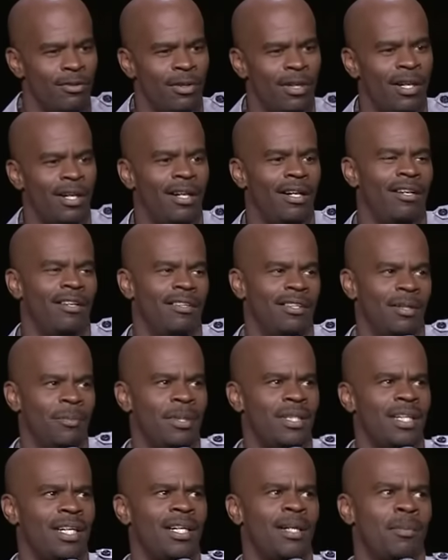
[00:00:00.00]
Wow, let
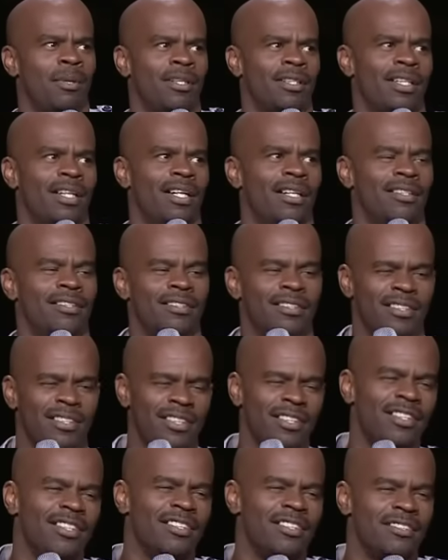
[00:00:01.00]
me think about that.
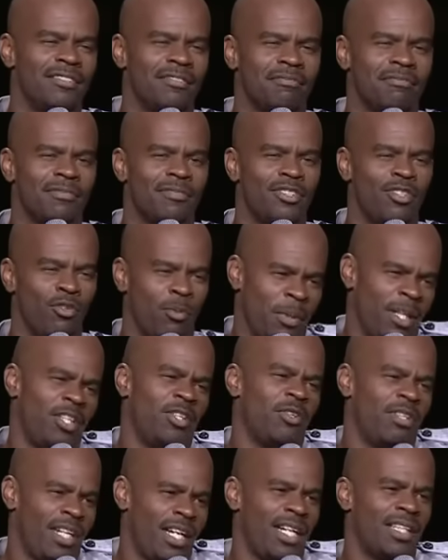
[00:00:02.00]
You want me to
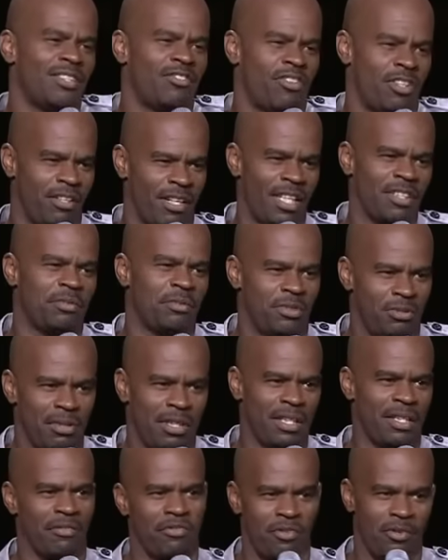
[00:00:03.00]
do a dance for you? That's what you're
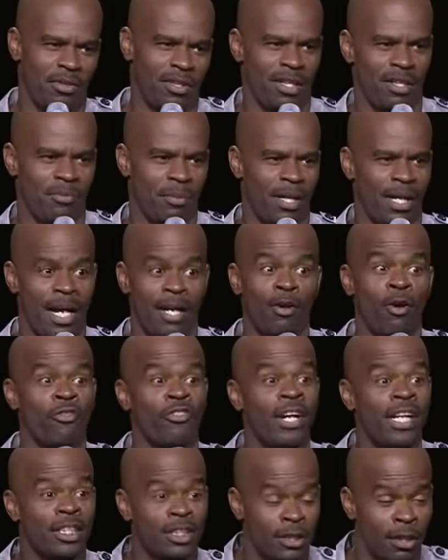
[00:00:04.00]
looking for, little Mike? I don't
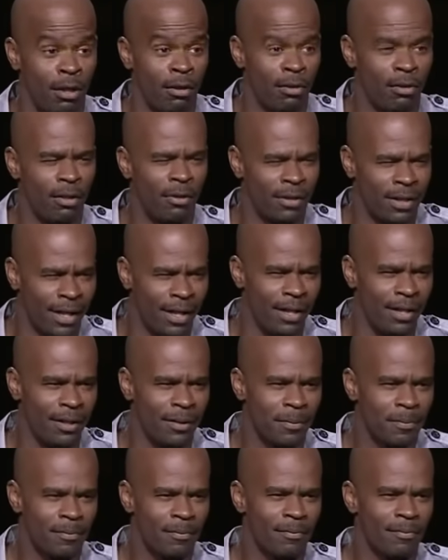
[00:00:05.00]
think so,
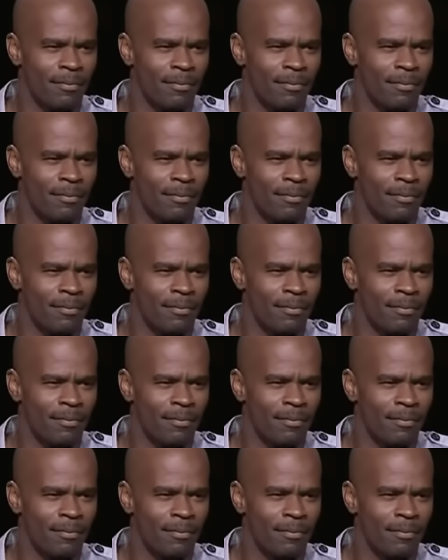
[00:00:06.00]
okay?